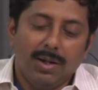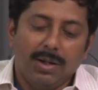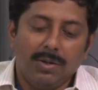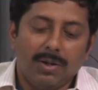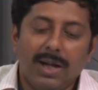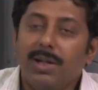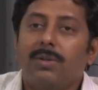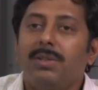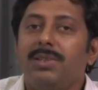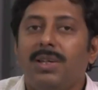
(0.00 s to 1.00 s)
write
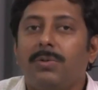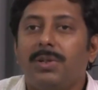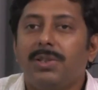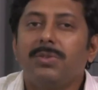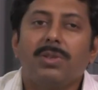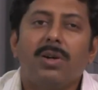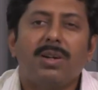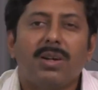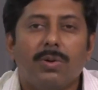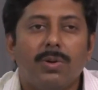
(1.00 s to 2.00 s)
down these equations without
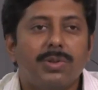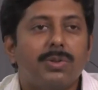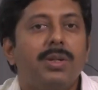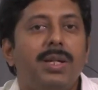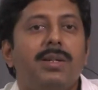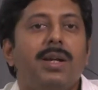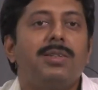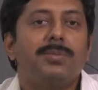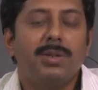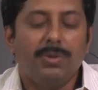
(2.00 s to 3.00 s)
recourse to linear
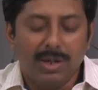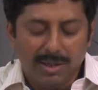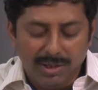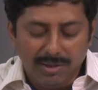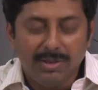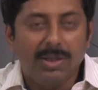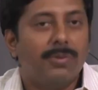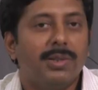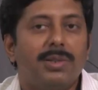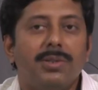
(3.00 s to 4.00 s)
algebra. You can write down the
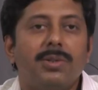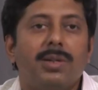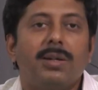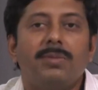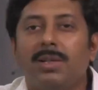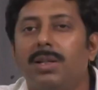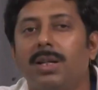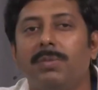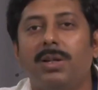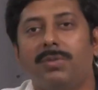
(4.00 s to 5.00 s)
equations, you can, with a little bit of